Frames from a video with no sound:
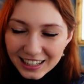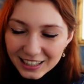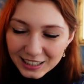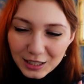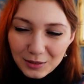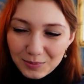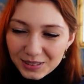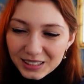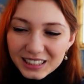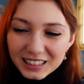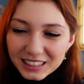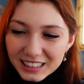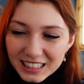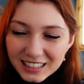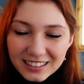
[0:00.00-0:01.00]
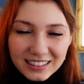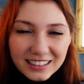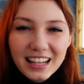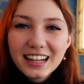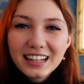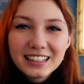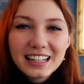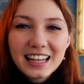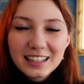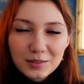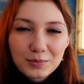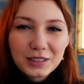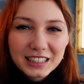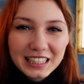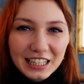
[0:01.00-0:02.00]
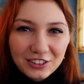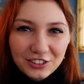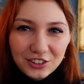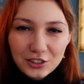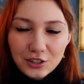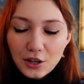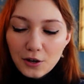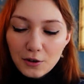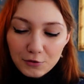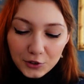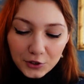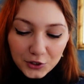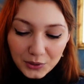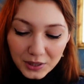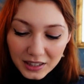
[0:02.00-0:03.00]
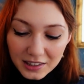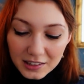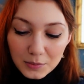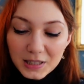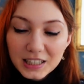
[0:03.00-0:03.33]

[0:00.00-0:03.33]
completely sane explanation for doing this,